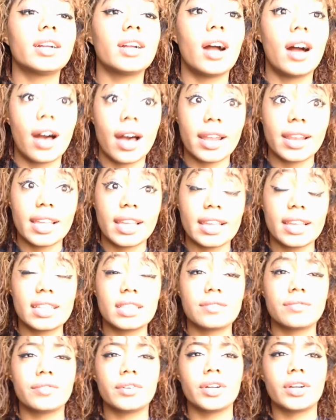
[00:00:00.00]
Honey.
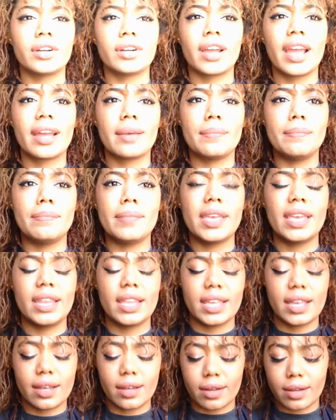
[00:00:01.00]
It's for
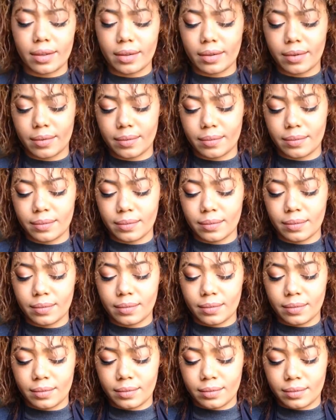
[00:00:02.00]
medium
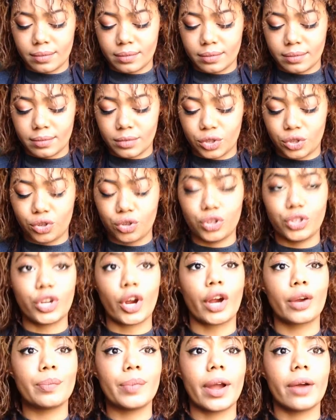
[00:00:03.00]
to
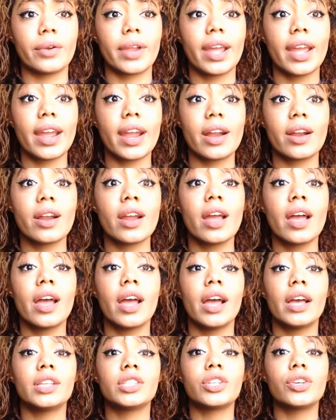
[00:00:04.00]
dark brown hair.
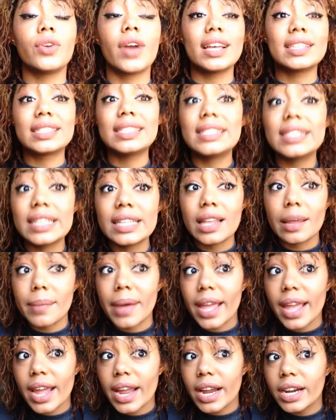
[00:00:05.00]
So you guys can see that
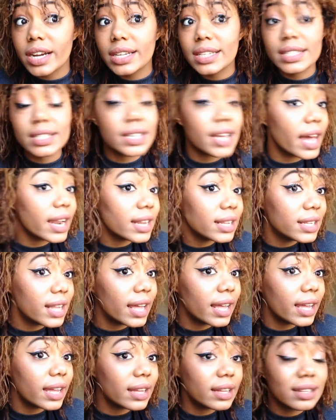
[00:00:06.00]
my hair is kind of
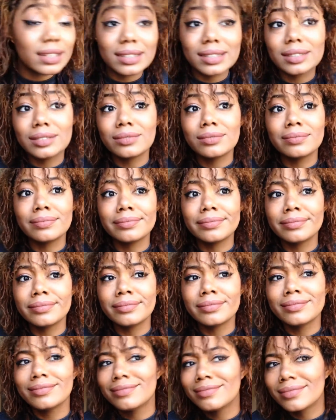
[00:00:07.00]
like
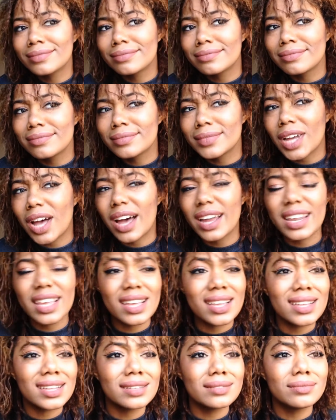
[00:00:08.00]

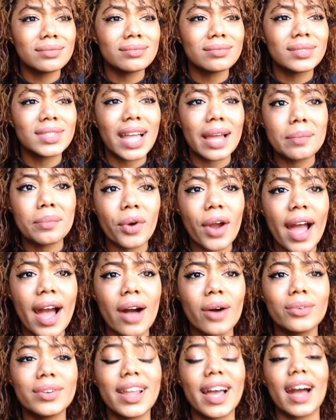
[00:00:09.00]
honey light
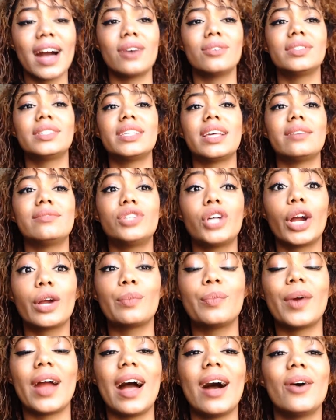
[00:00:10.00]
brown now instead of
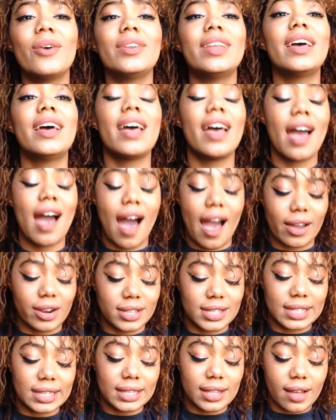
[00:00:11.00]
dark brown. I
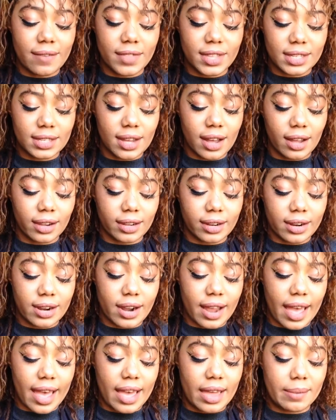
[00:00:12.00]
honestly love this
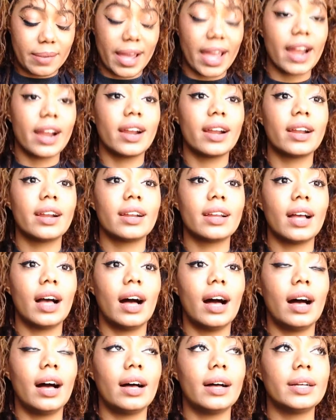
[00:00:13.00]
color, and my hair,
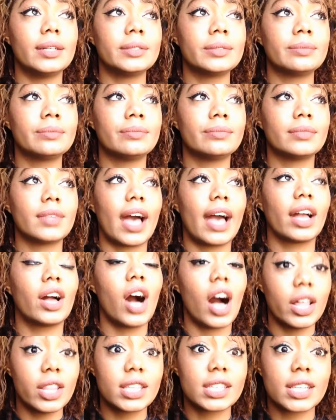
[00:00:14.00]
I
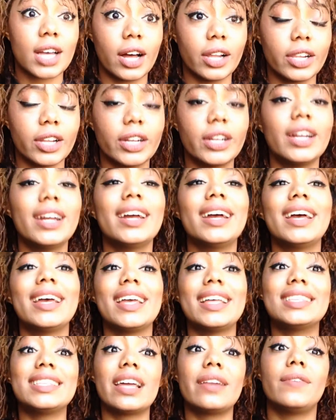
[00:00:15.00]
call this color
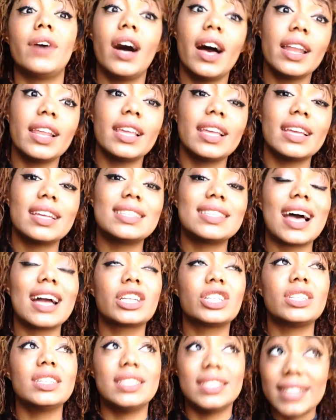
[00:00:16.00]
instead of honey is
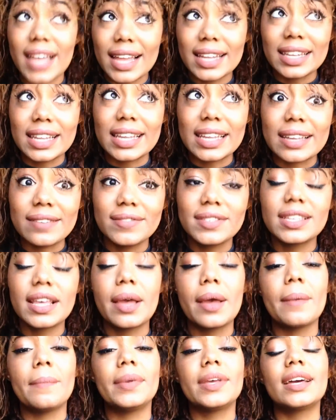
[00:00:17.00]
actually dead leaves,
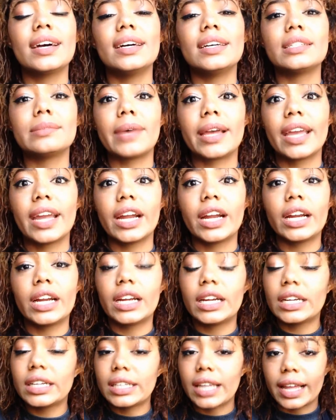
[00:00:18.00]
because my
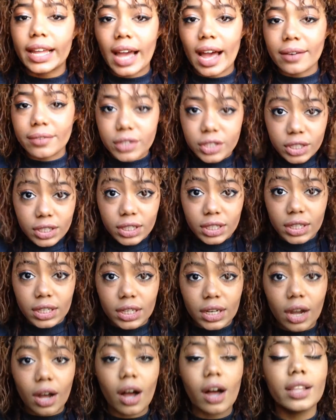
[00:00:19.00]
hair, like
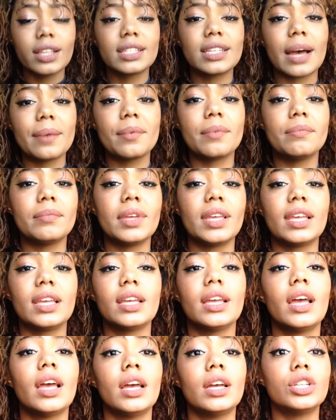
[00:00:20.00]
after all the time of
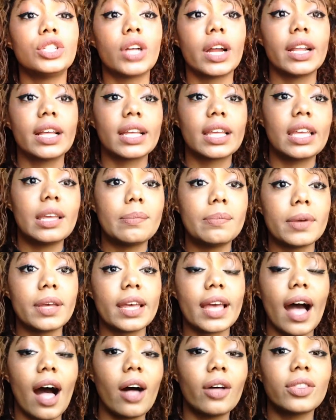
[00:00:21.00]
me trying to keep
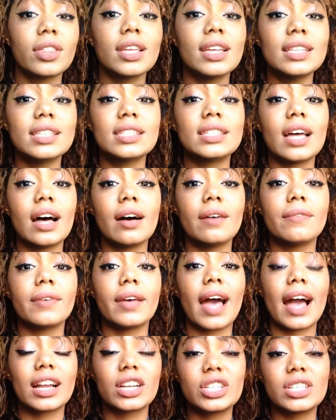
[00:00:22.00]
it healthy and stuff,
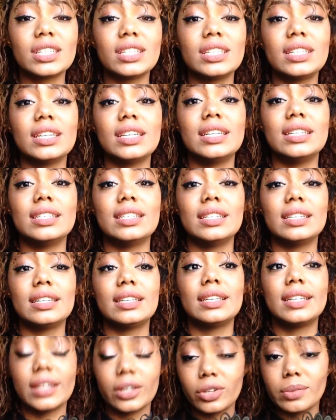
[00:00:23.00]
it actually
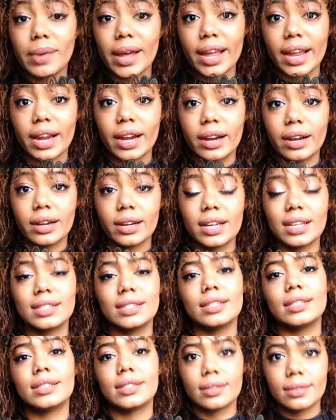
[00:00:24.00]
killed my hair
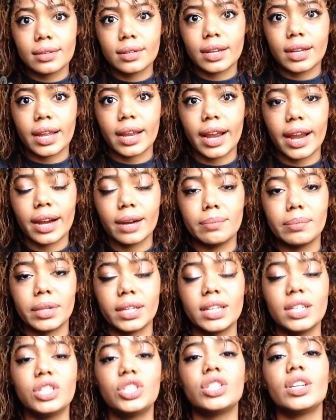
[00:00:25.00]
because it's hair
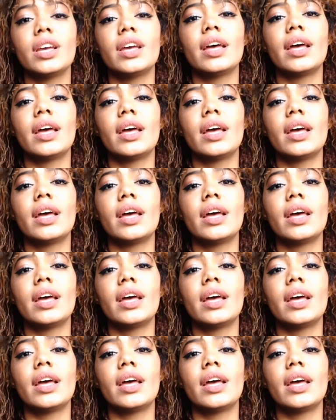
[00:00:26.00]
bleach.